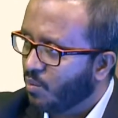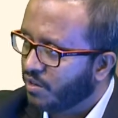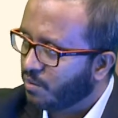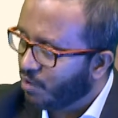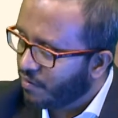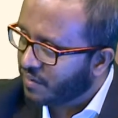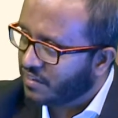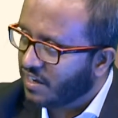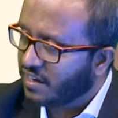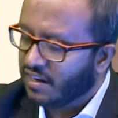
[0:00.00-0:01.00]
where the Prophet
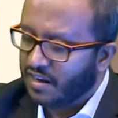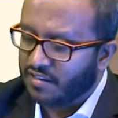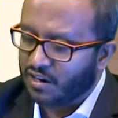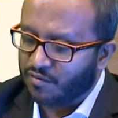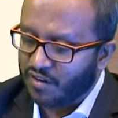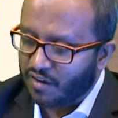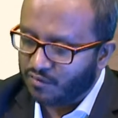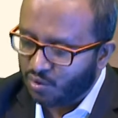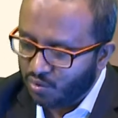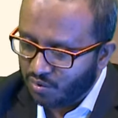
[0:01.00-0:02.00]
said that if you
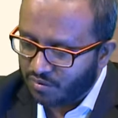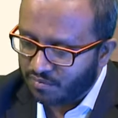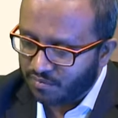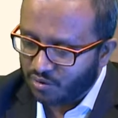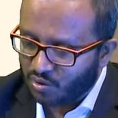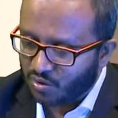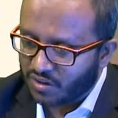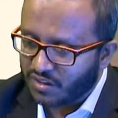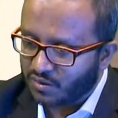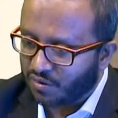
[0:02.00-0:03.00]
have 2
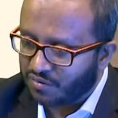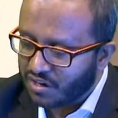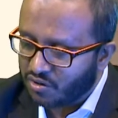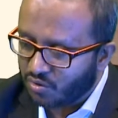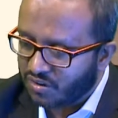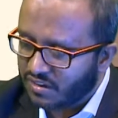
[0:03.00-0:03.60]
daughters or 3 daughters,